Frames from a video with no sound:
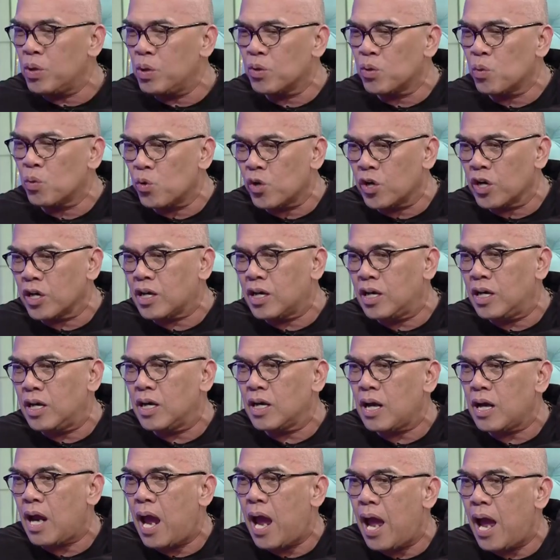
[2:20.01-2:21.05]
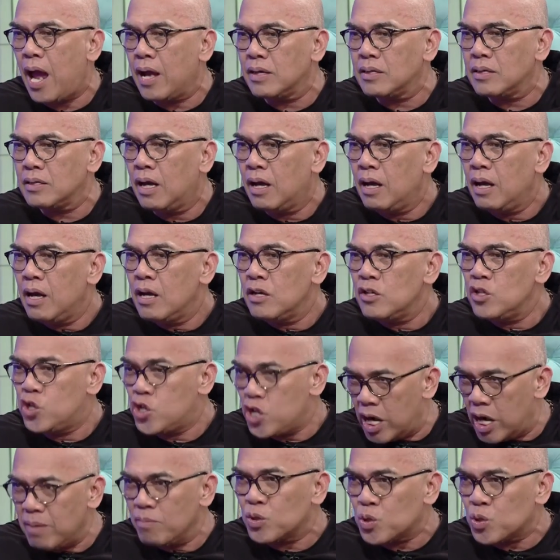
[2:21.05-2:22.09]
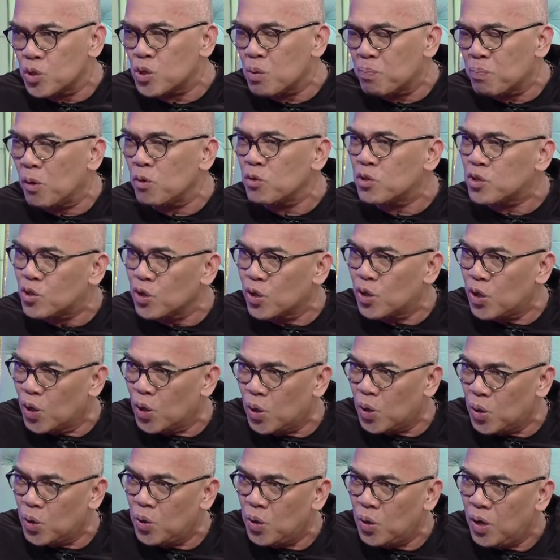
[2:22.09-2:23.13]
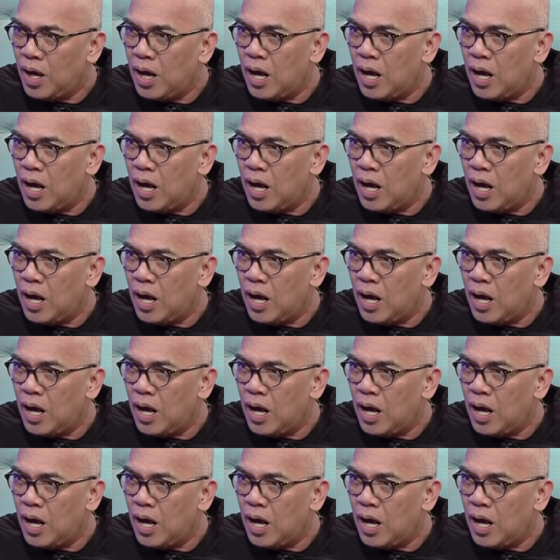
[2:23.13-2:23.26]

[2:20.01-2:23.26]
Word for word: were working and James was supposed to go yes.